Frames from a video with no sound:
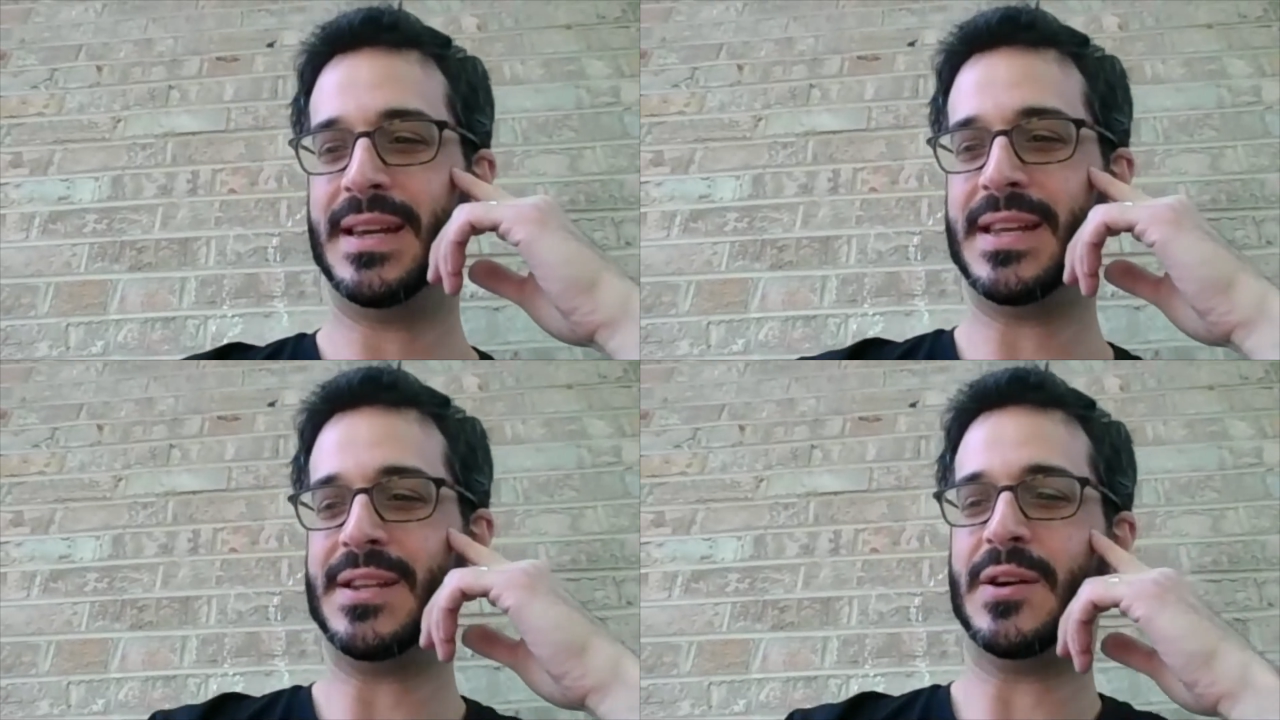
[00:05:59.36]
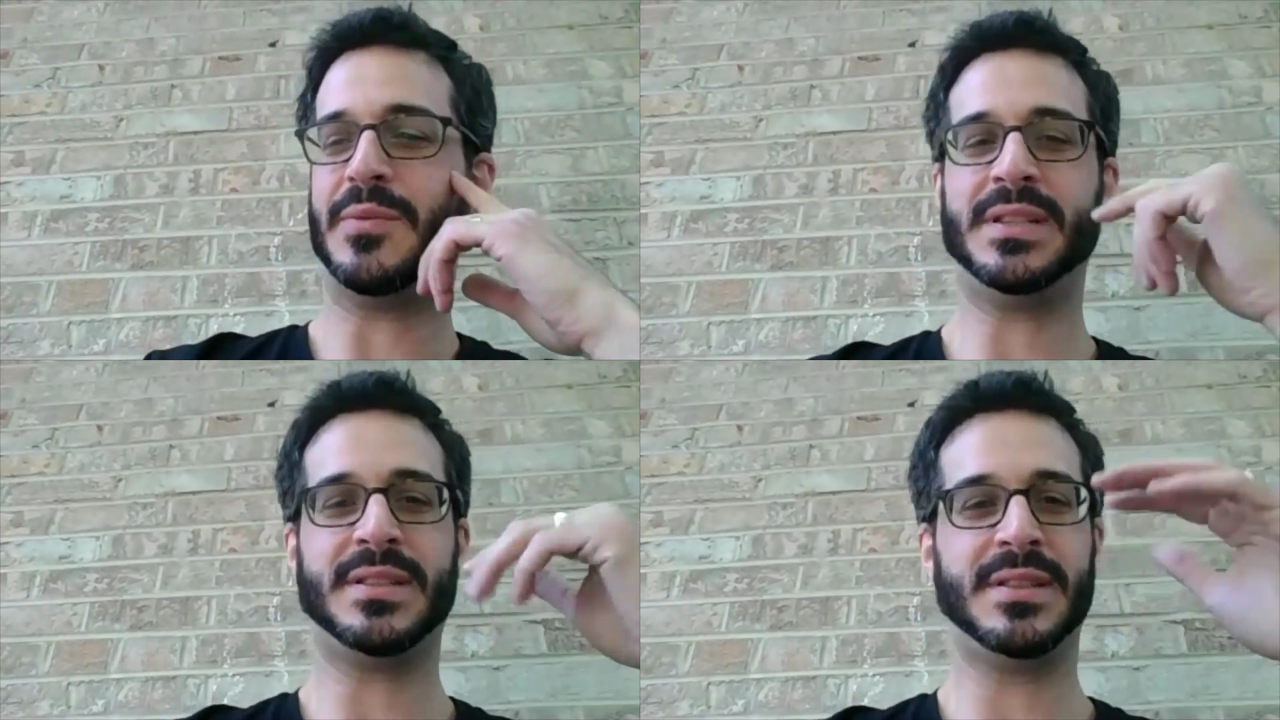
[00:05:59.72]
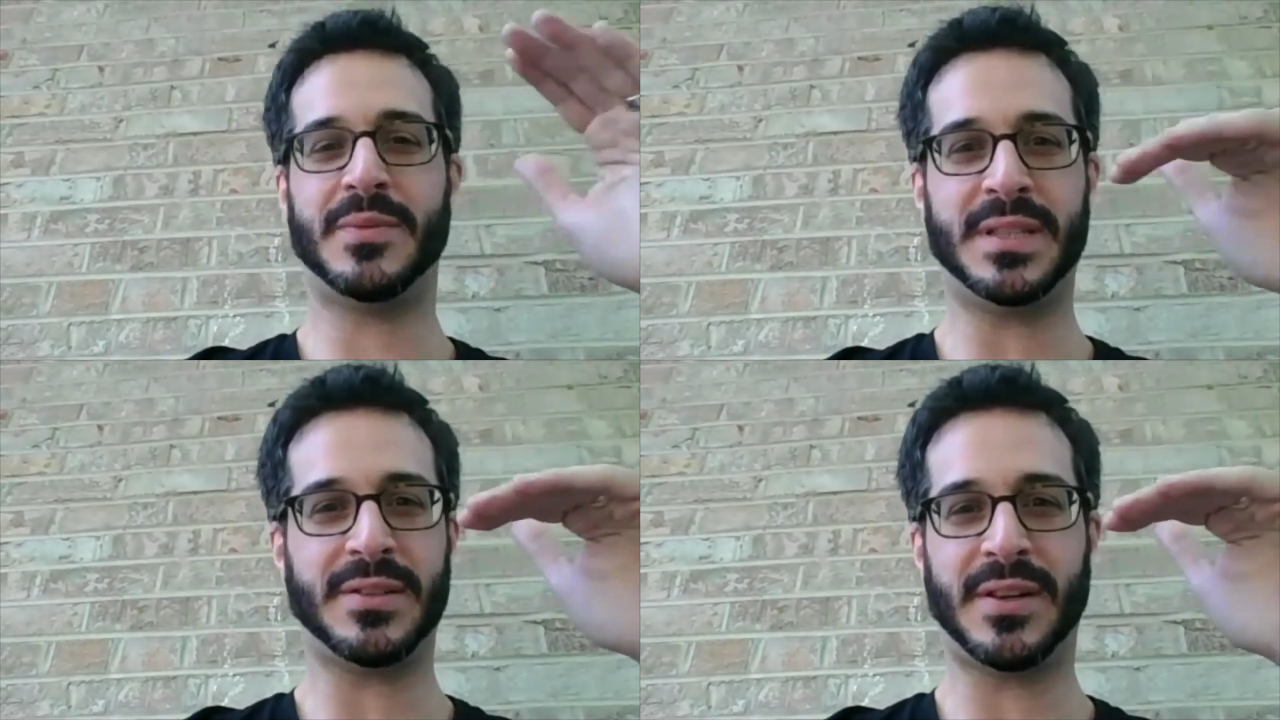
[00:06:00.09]
You know,
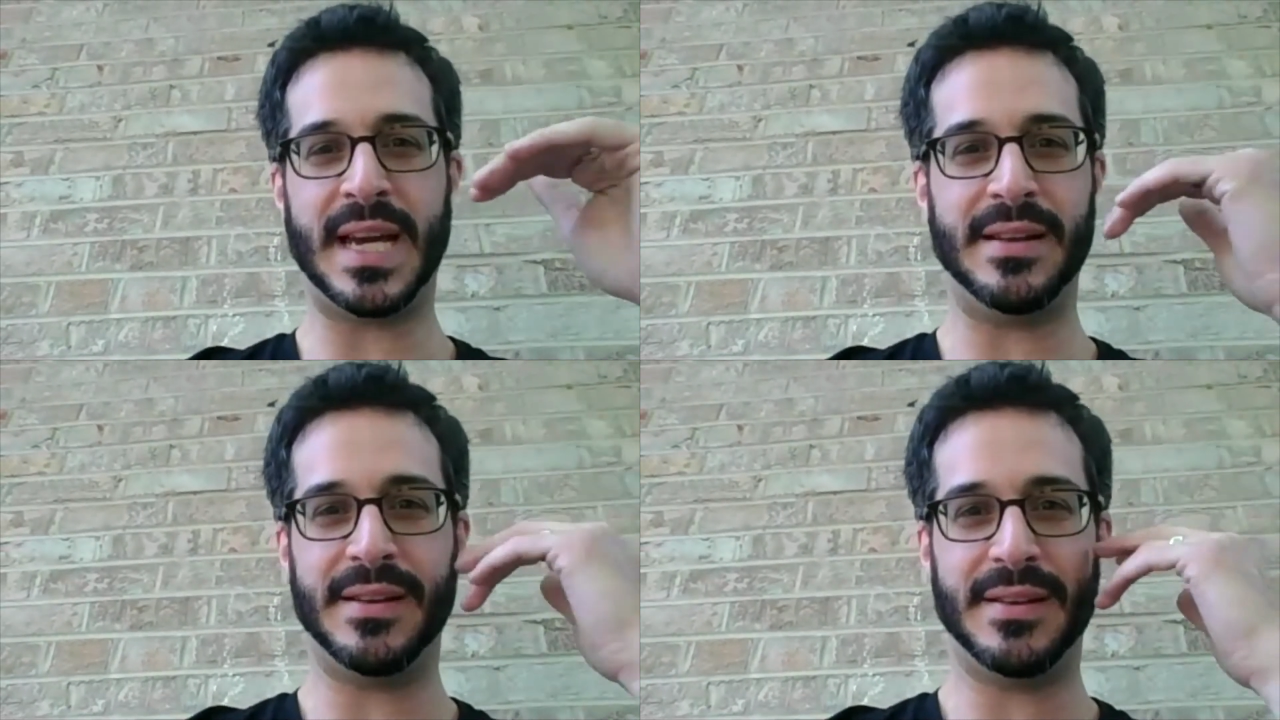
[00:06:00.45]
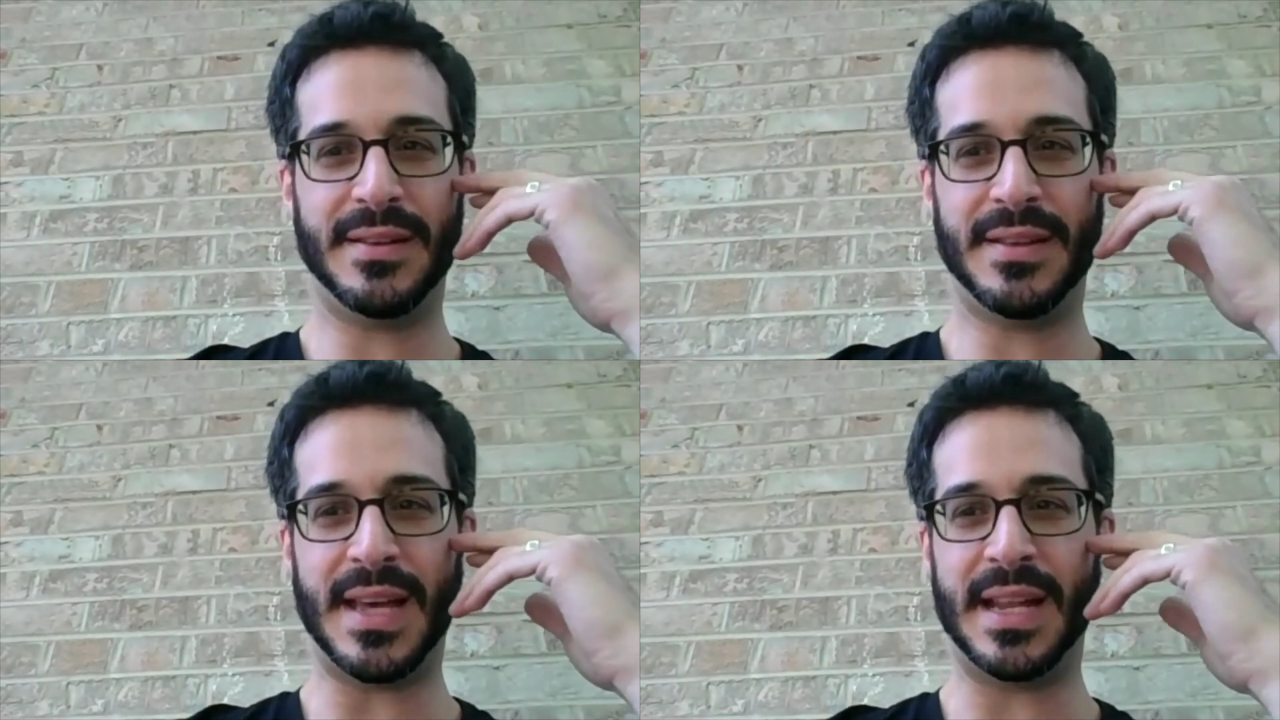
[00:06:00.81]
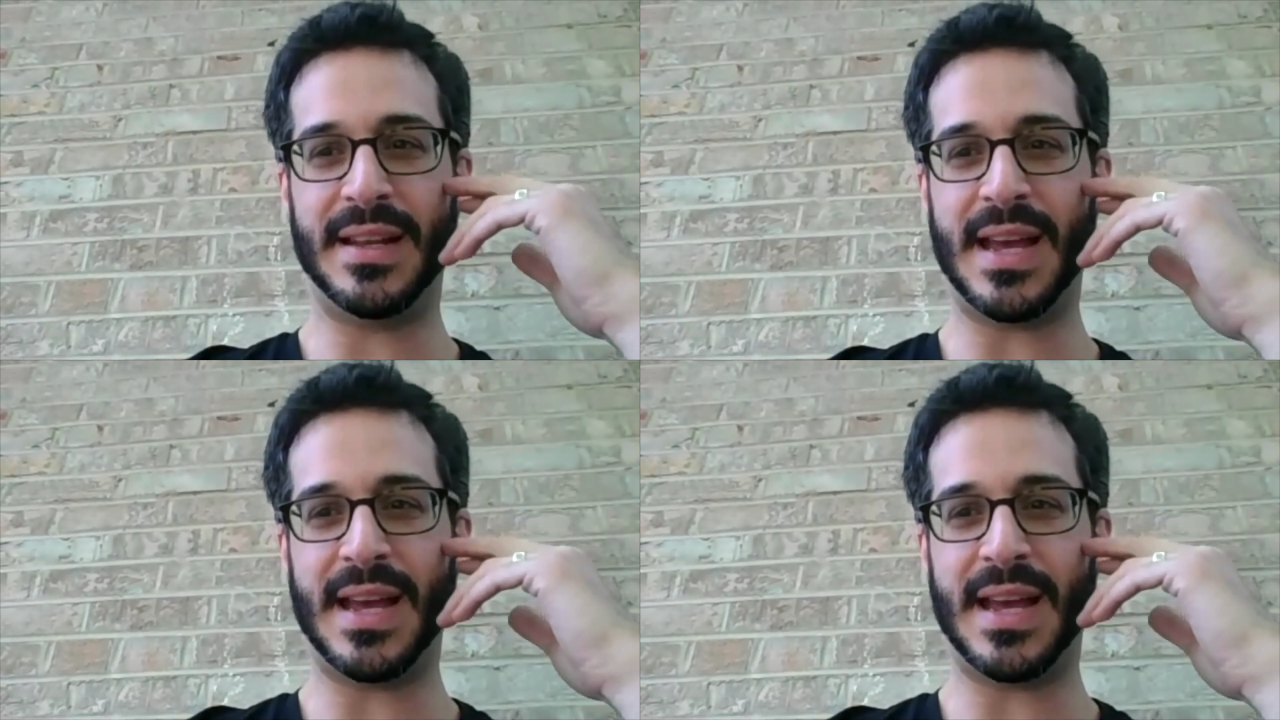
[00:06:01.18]
once all that